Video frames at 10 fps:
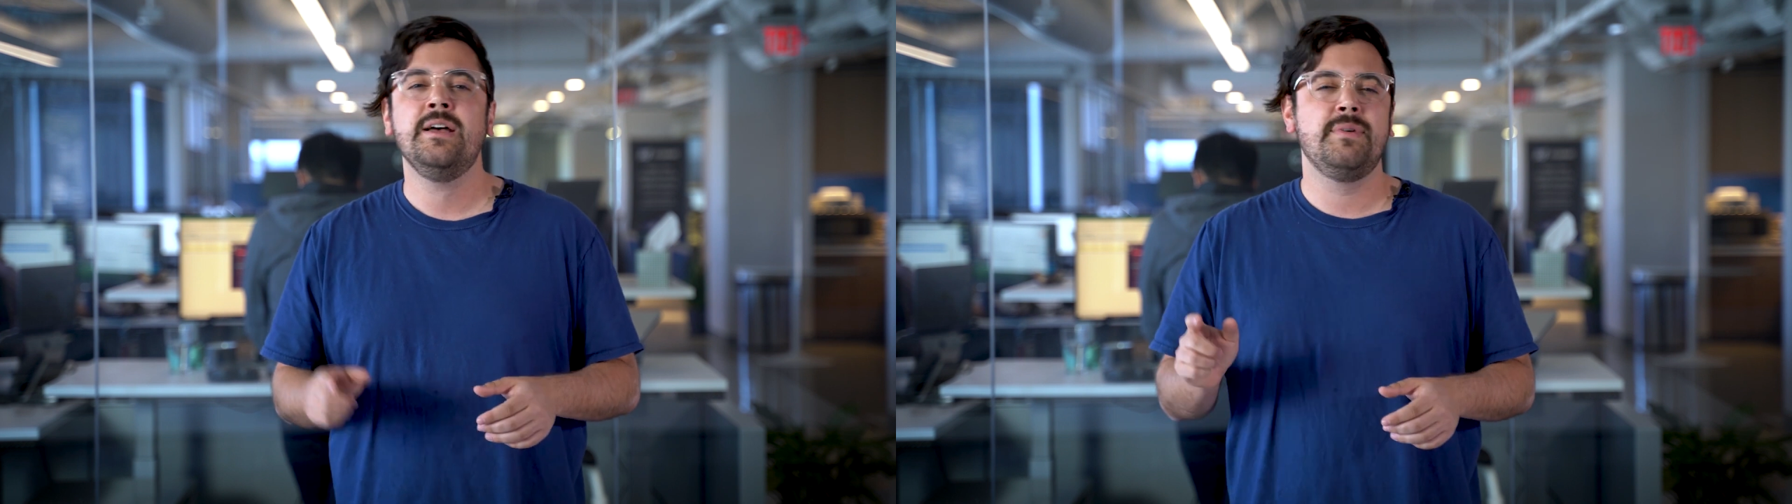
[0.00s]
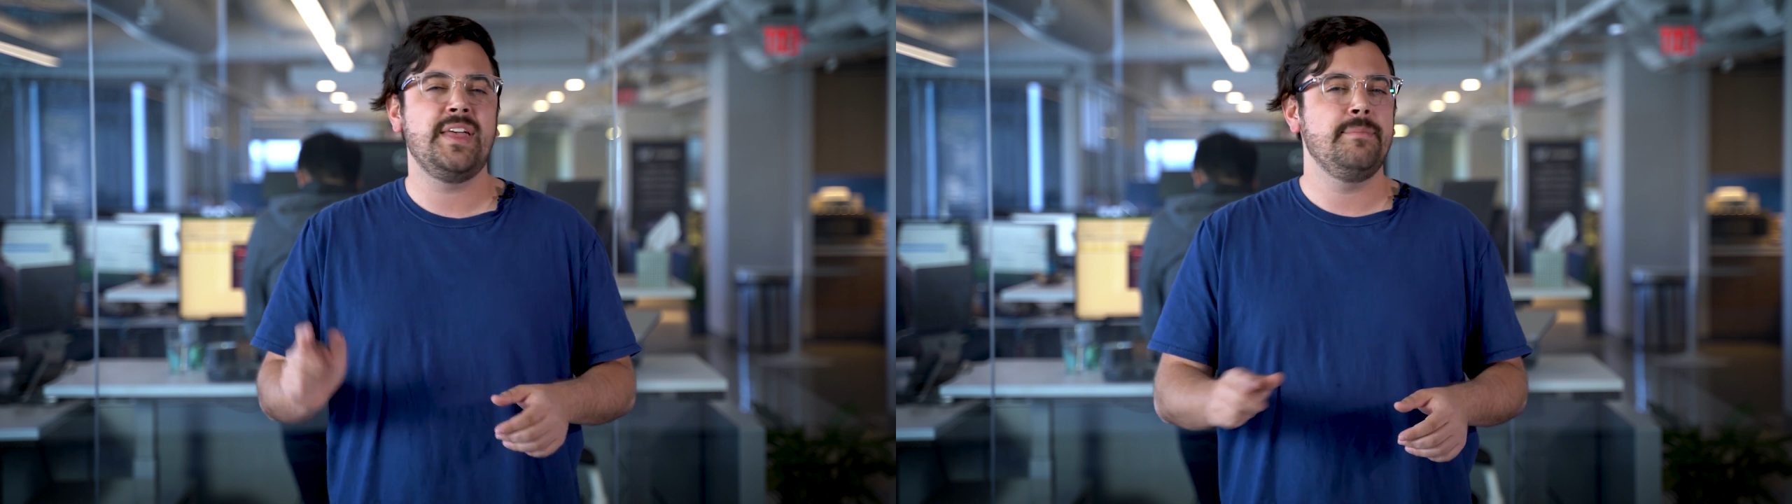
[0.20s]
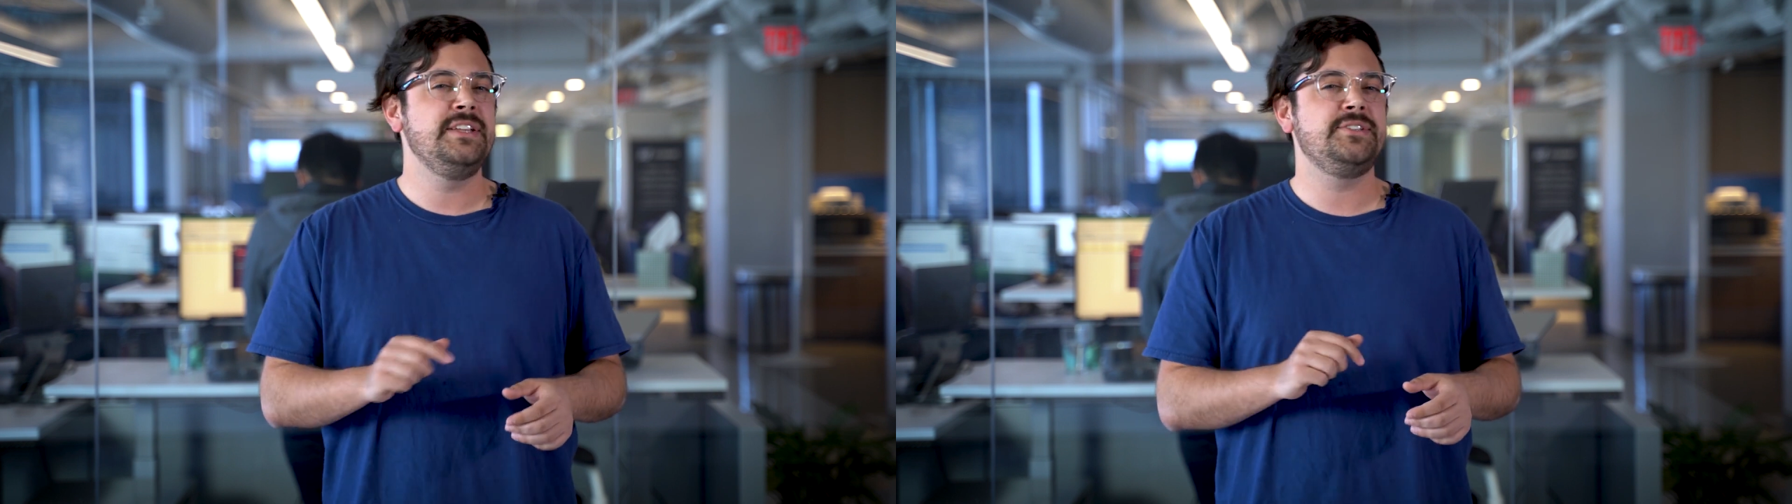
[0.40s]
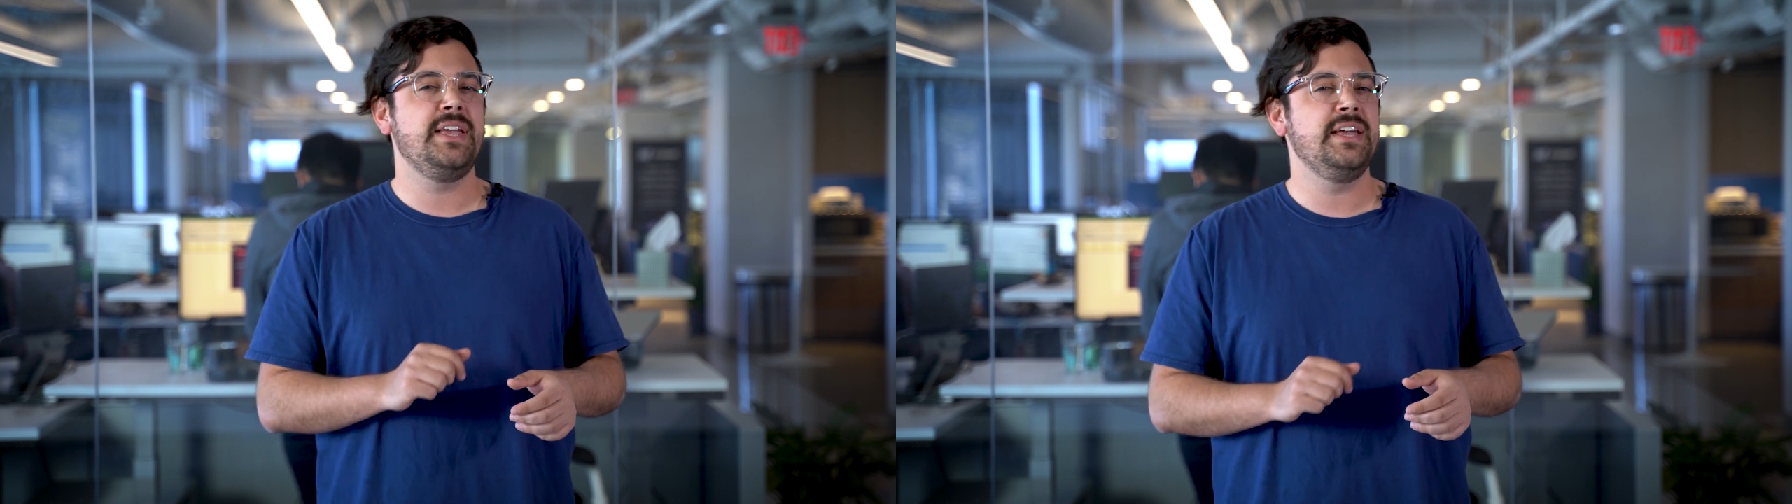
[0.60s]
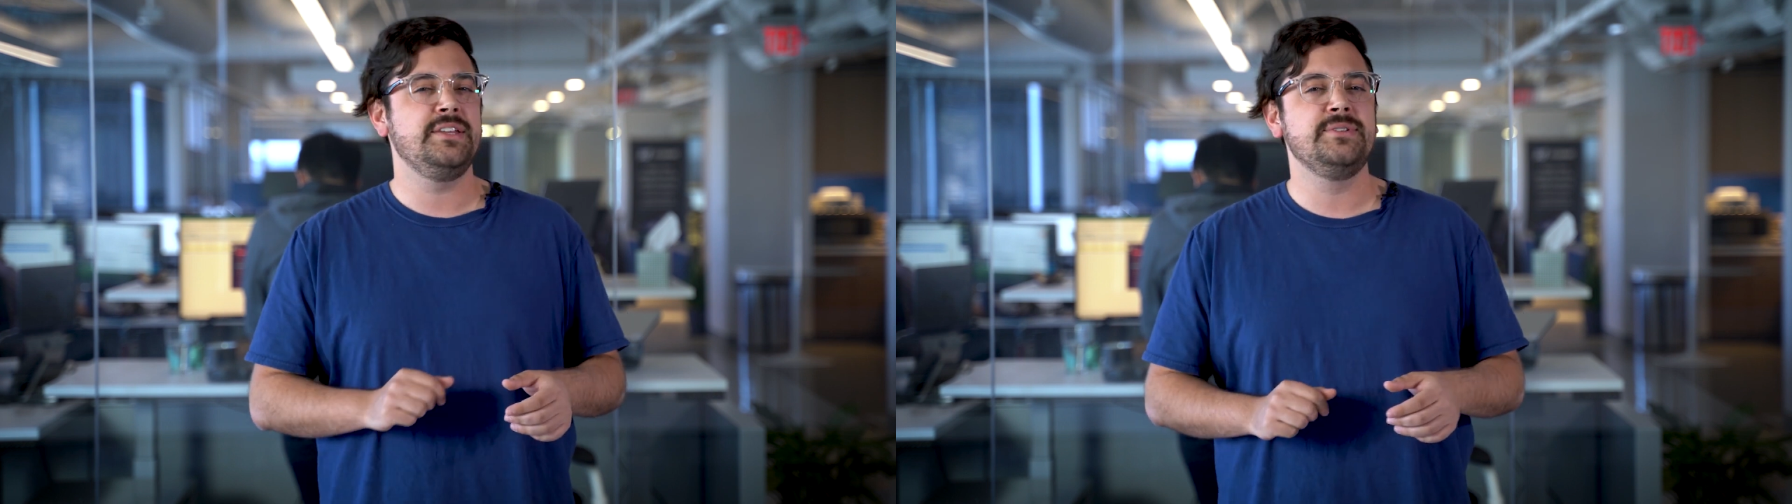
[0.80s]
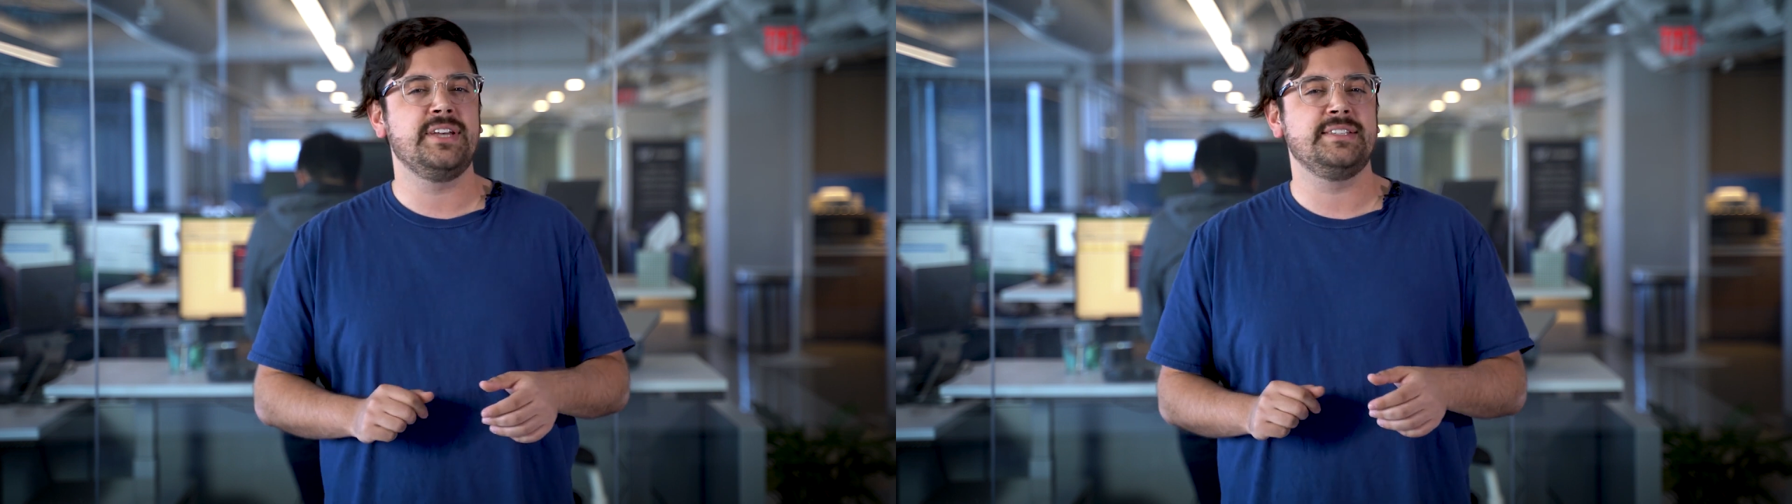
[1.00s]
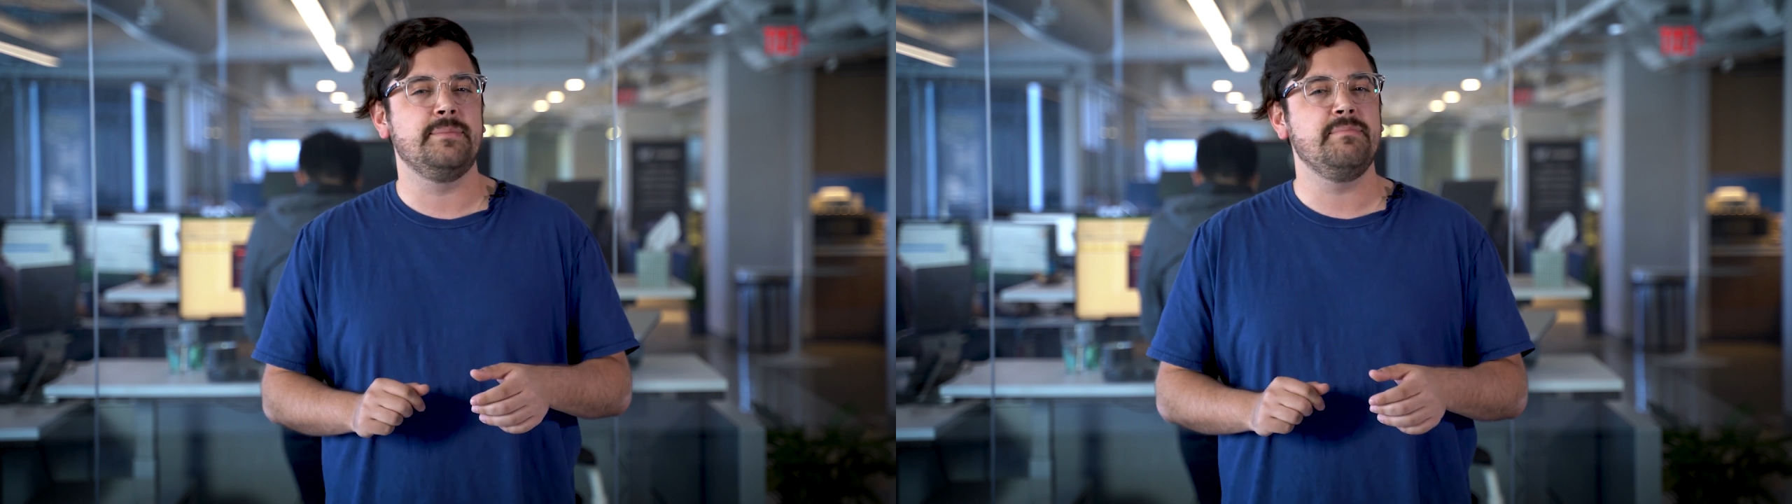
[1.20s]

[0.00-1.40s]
but that means you can't use it as a